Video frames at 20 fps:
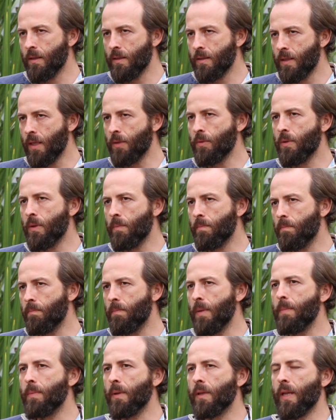sit to the
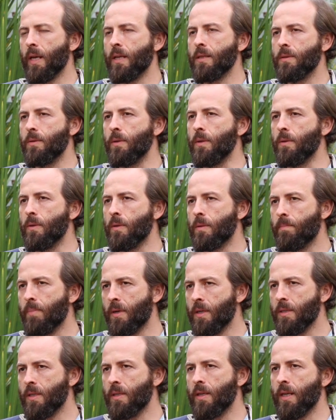people next to you, to the
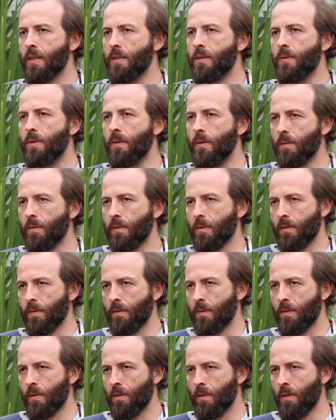person next to you,
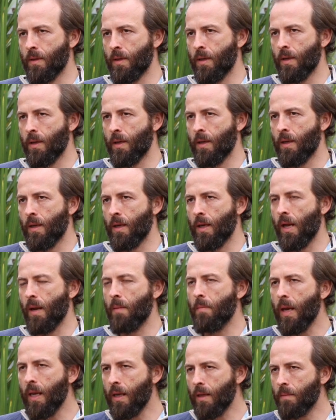
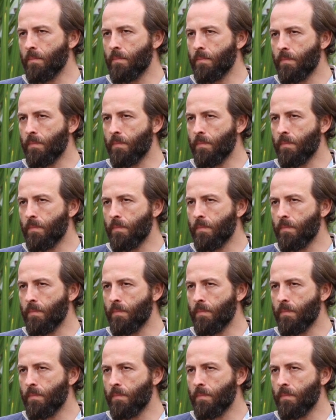and make,